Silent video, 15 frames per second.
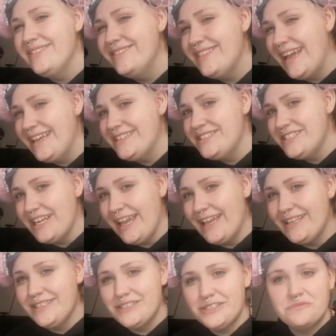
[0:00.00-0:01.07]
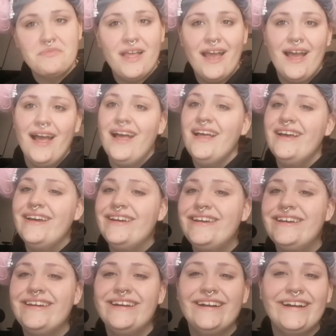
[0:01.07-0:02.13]
Nice change.
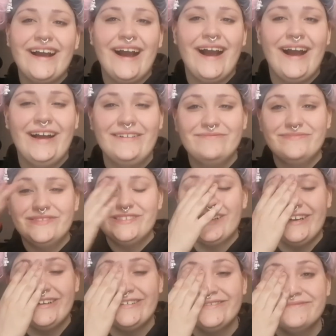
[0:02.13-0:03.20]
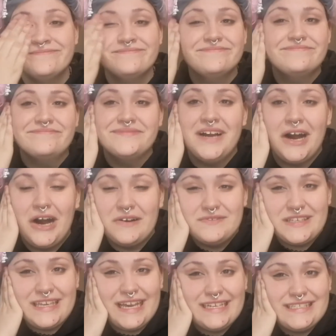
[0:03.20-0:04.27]
So
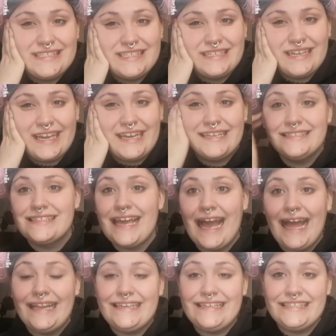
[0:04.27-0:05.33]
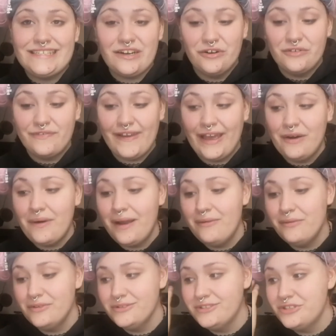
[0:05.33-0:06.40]
after yesterday's Candy Skull fail, I
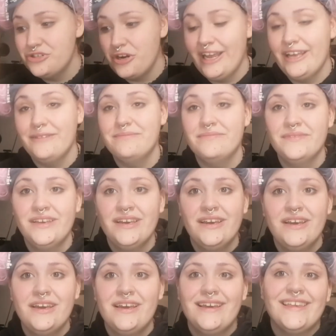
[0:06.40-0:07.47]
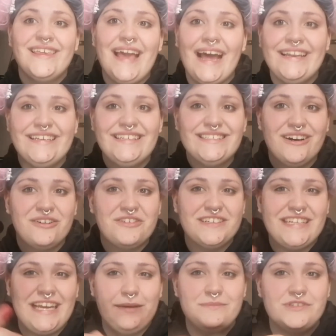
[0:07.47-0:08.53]
want to try and Candy Skull
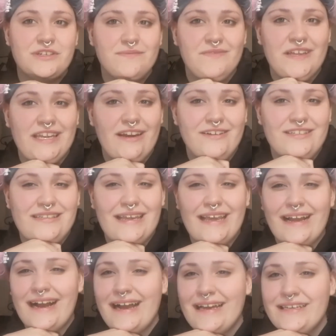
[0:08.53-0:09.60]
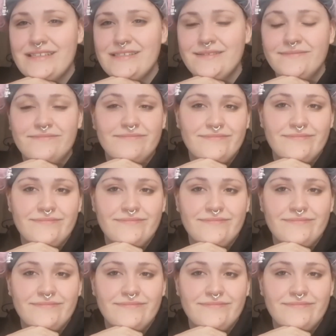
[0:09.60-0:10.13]
Redemption video today, guys.